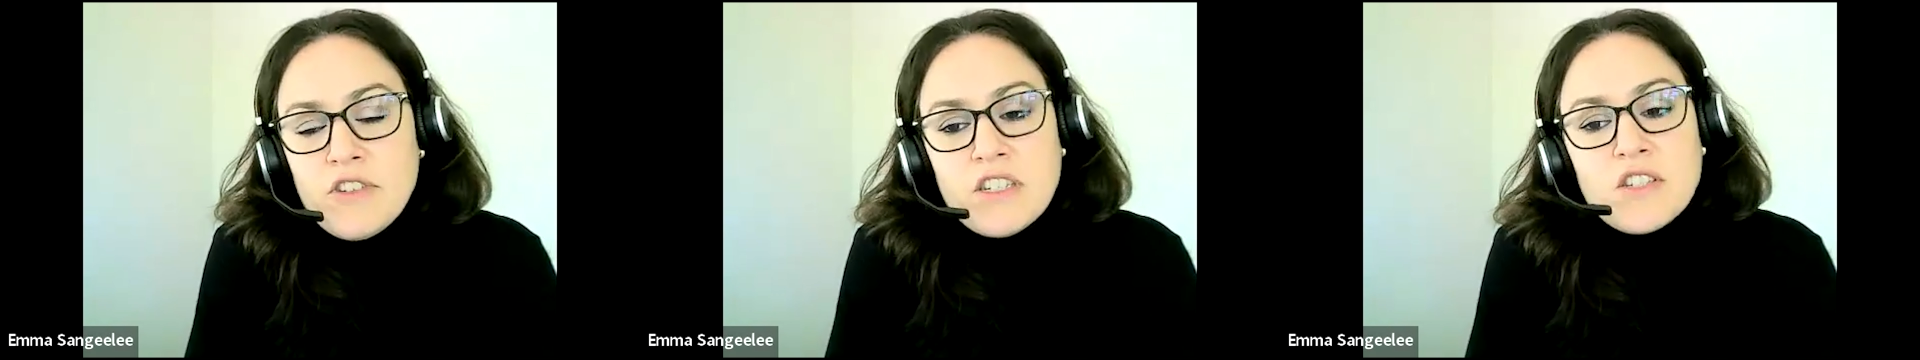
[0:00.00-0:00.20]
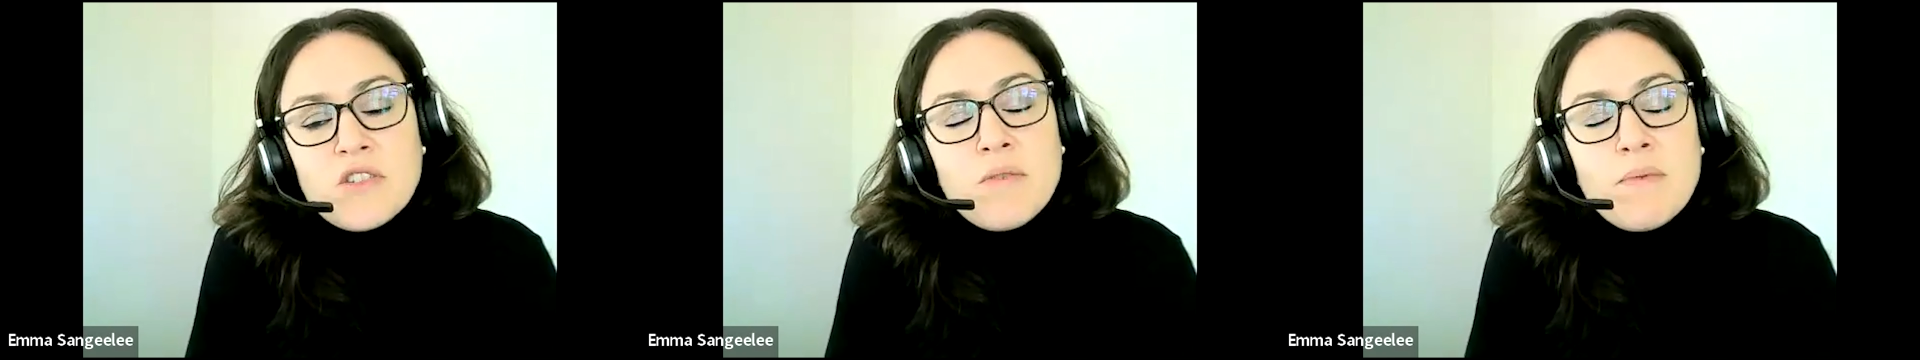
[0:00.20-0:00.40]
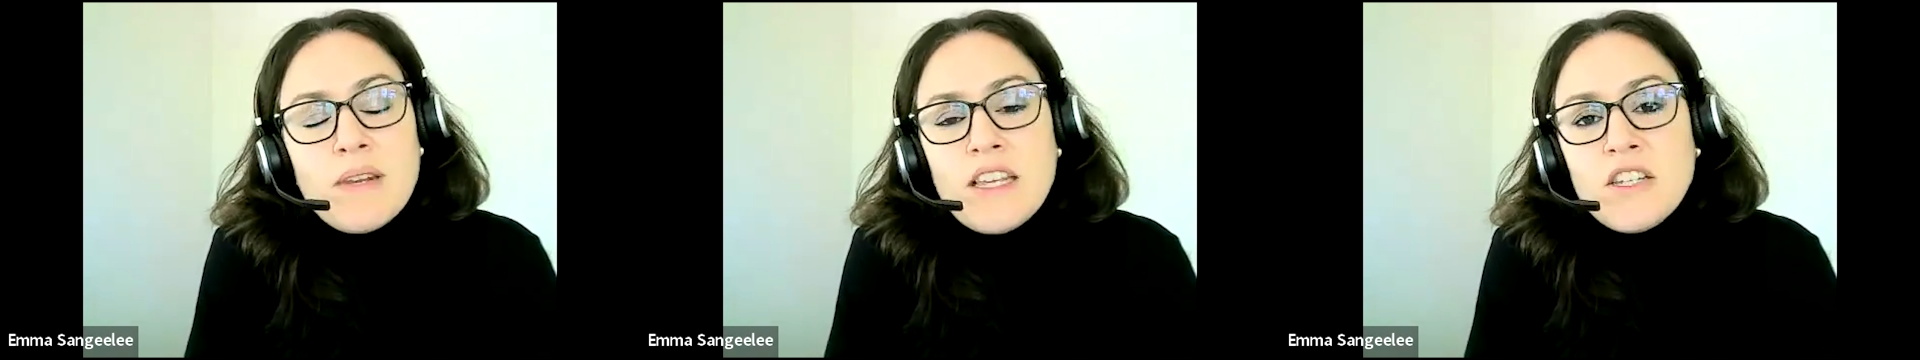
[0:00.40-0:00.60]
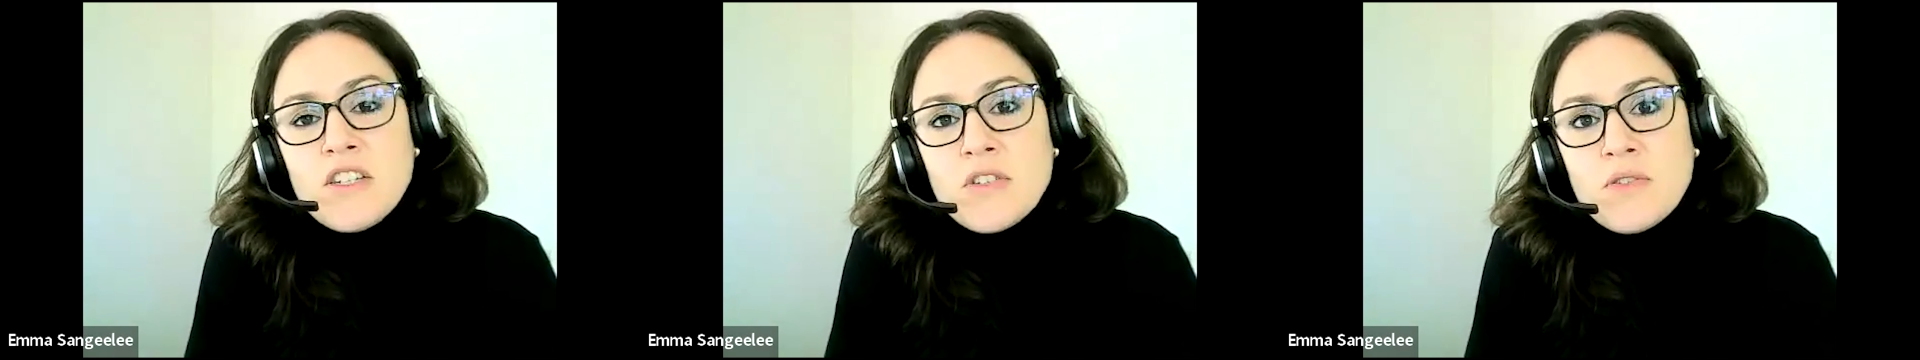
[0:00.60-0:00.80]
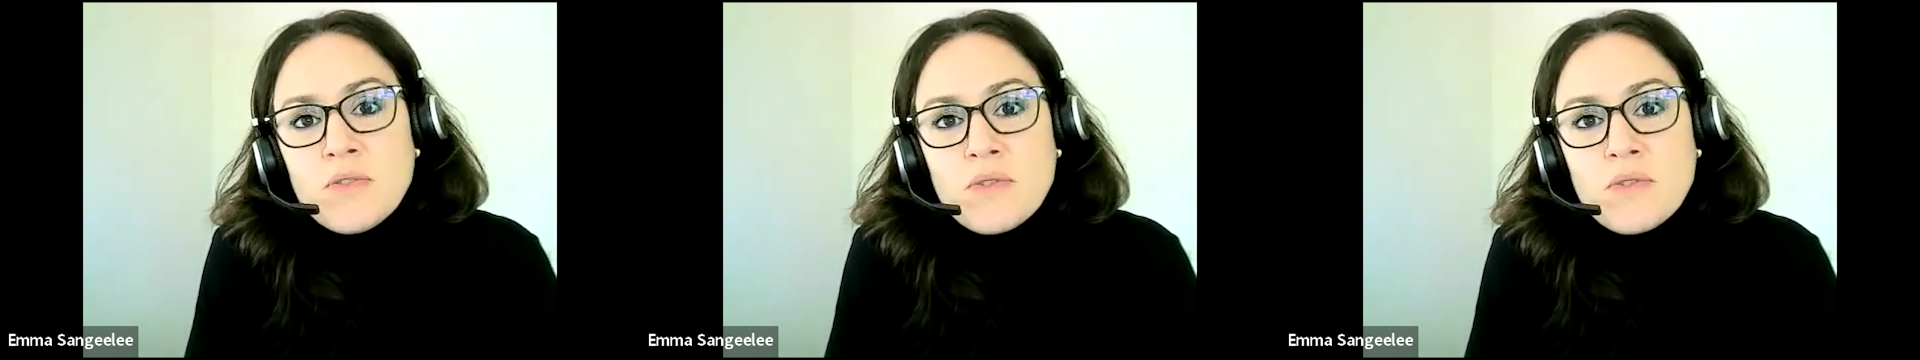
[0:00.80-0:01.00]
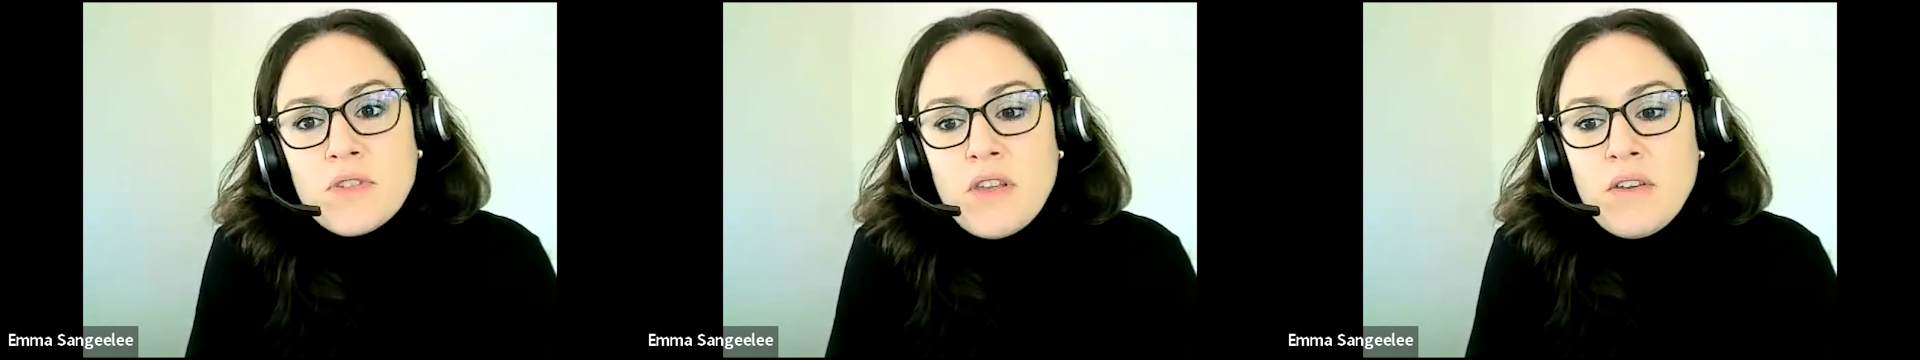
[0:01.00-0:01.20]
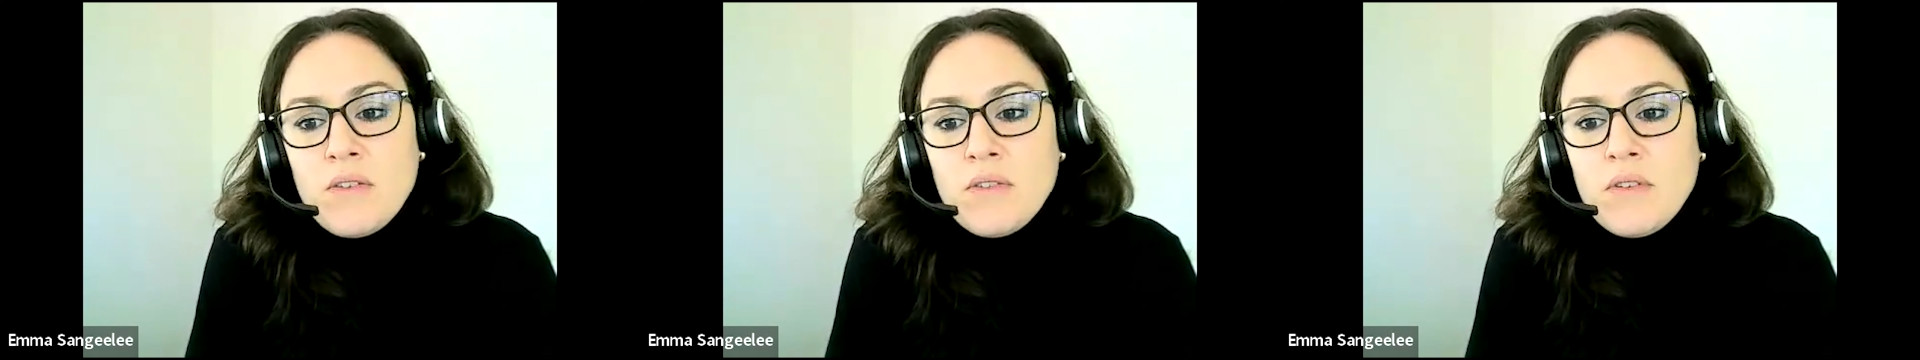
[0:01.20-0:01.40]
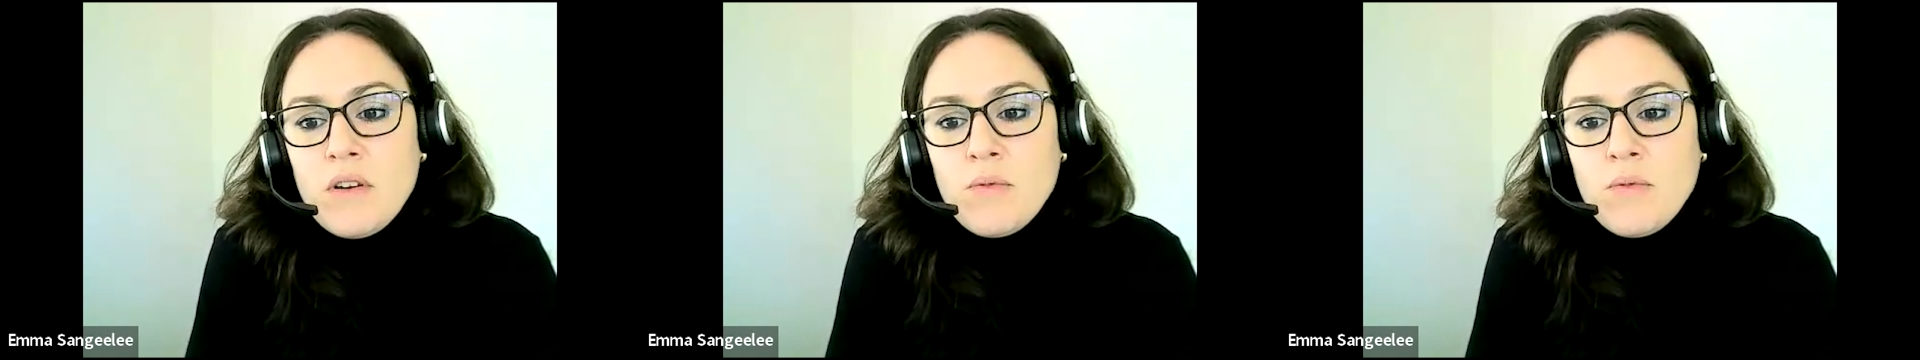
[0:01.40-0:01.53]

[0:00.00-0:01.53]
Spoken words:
for discrimination, also